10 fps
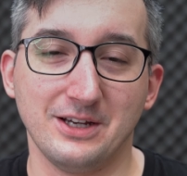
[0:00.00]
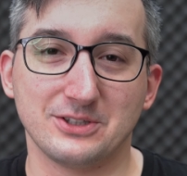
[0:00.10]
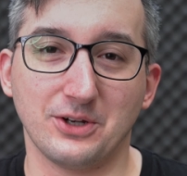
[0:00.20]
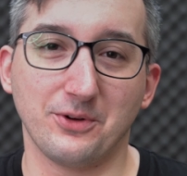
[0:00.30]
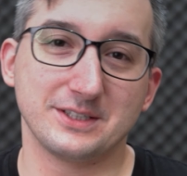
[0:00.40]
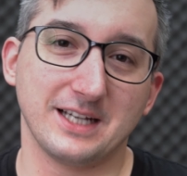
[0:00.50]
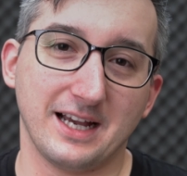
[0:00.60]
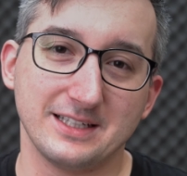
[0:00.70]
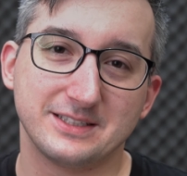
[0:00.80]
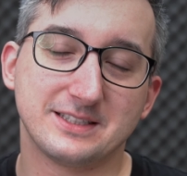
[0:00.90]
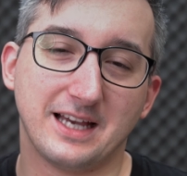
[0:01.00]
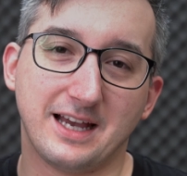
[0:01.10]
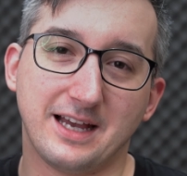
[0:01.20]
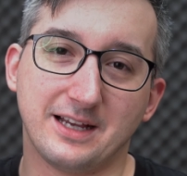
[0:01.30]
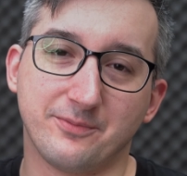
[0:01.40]
So anyways, guys,
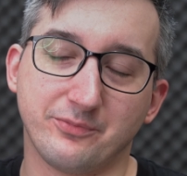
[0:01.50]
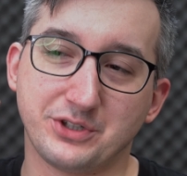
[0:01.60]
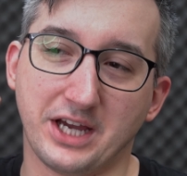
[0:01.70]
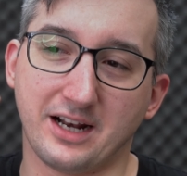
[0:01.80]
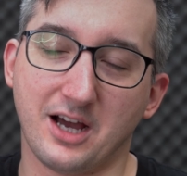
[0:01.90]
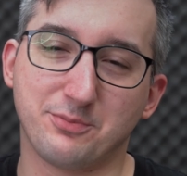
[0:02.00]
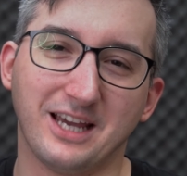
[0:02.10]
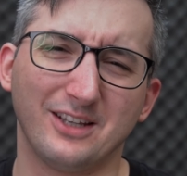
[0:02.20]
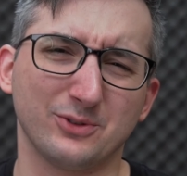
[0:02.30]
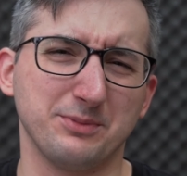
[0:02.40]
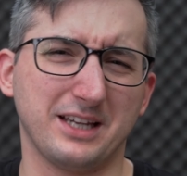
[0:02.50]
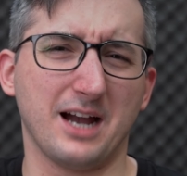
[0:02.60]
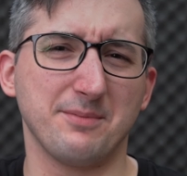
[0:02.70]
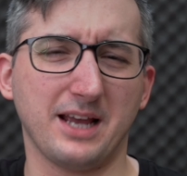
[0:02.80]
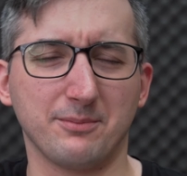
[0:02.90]
channel updates will be
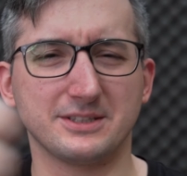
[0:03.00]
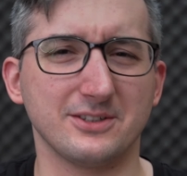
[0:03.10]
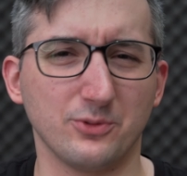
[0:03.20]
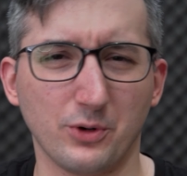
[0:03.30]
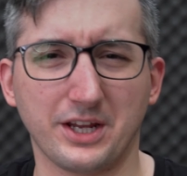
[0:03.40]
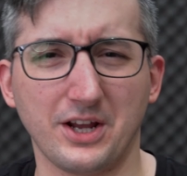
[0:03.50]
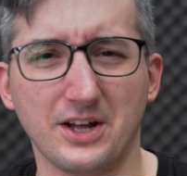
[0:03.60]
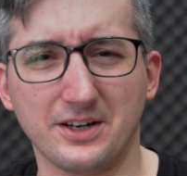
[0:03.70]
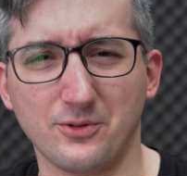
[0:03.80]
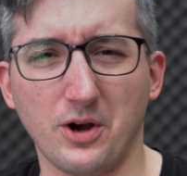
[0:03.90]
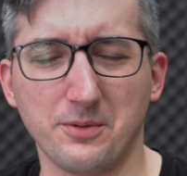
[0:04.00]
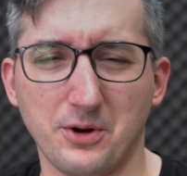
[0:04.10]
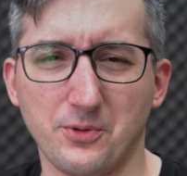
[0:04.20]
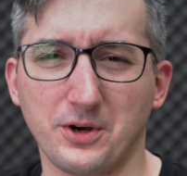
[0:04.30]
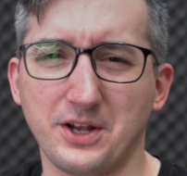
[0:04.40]
coming. I'm still working on it. Huong and I
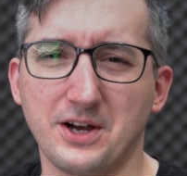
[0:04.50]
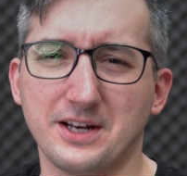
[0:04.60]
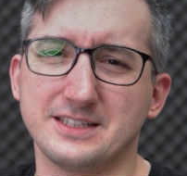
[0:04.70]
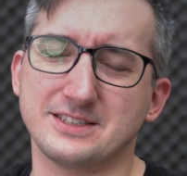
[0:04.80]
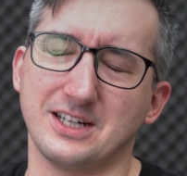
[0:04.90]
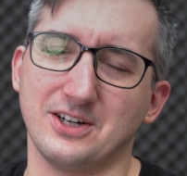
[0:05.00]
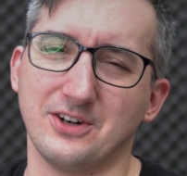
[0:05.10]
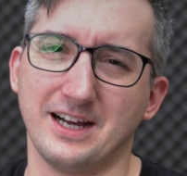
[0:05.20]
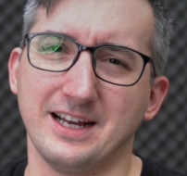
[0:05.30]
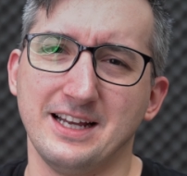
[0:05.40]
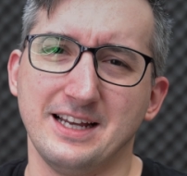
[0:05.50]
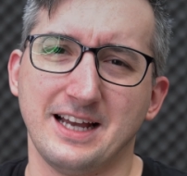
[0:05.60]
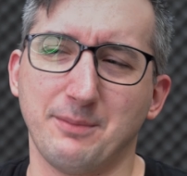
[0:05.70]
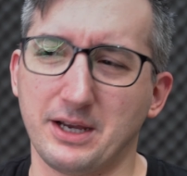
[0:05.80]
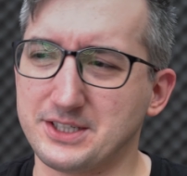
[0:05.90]
are working on it. So
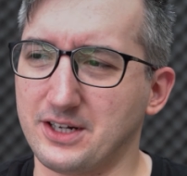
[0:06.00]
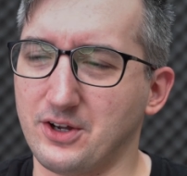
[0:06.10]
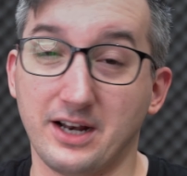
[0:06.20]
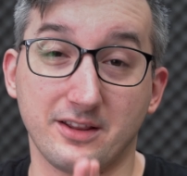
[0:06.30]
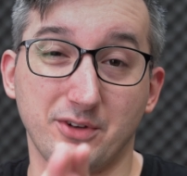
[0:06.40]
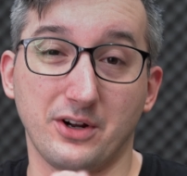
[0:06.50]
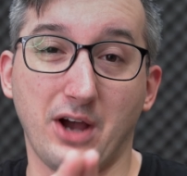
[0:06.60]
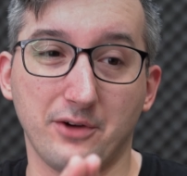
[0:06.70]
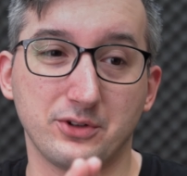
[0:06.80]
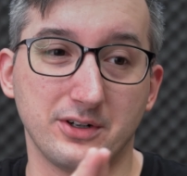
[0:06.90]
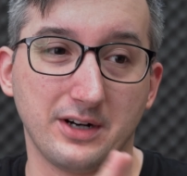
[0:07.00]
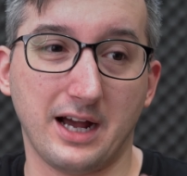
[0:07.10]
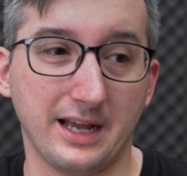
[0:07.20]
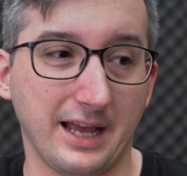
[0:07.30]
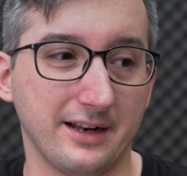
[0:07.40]
I'm actually going to go edit the video after
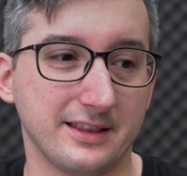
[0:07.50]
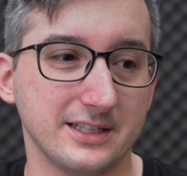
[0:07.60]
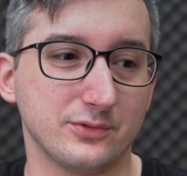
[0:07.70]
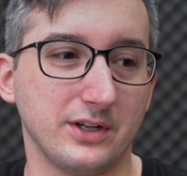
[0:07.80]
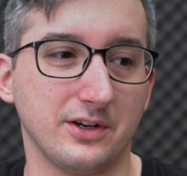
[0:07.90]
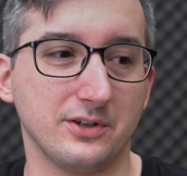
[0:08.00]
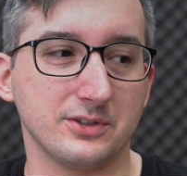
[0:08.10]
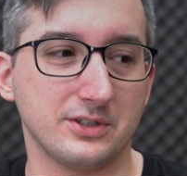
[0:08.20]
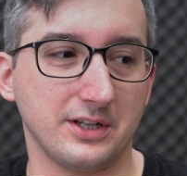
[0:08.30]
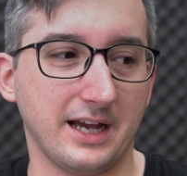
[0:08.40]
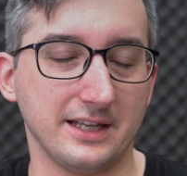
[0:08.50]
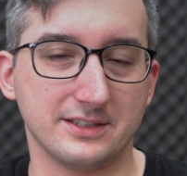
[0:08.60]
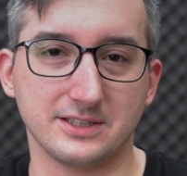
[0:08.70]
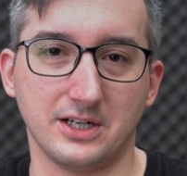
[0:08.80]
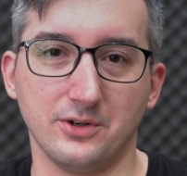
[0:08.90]
I edit this video tonight.
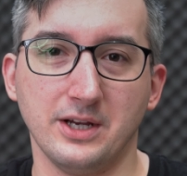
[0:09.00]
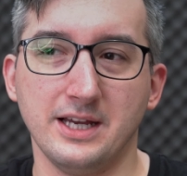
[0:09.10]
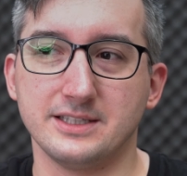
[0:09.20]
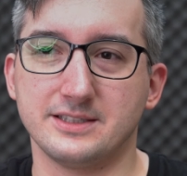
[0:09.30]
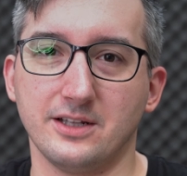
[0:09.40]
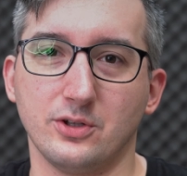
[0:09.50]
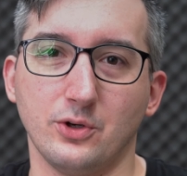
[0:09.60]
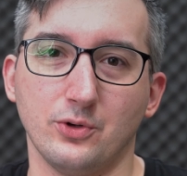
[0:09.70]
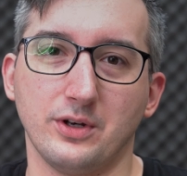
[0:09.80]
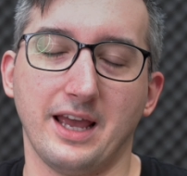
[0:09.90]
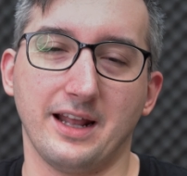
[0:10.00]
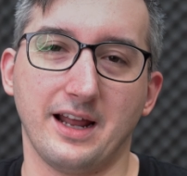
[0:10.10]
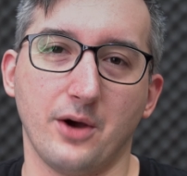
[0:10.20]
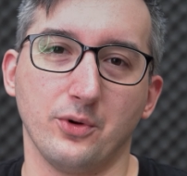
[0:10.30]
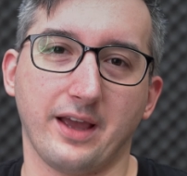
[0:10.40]
So stay tuned, and
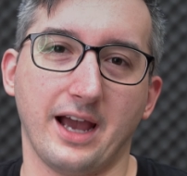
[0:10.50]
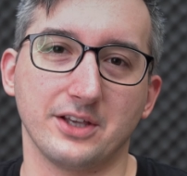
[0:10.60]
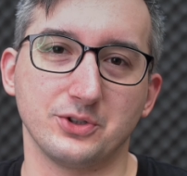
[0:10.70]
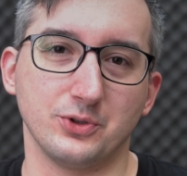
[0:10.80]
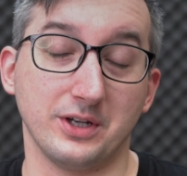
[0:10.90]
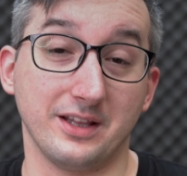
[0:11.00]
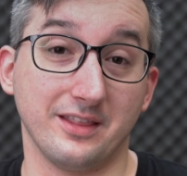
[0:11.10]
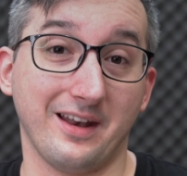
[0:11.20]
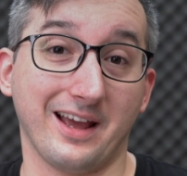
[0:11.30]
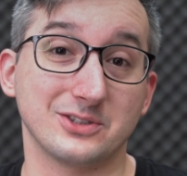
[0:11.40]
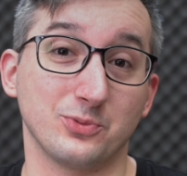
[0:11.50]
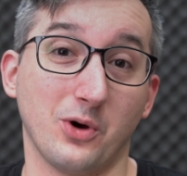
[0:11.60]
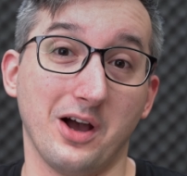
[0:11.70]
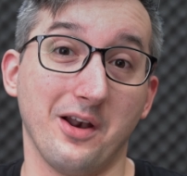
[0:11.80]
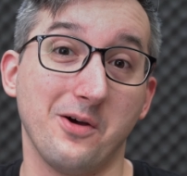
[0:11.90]
I will catch you in the next
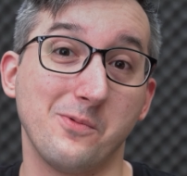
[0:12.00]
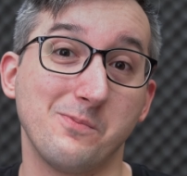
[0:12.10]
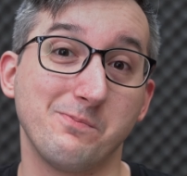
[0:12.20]
one.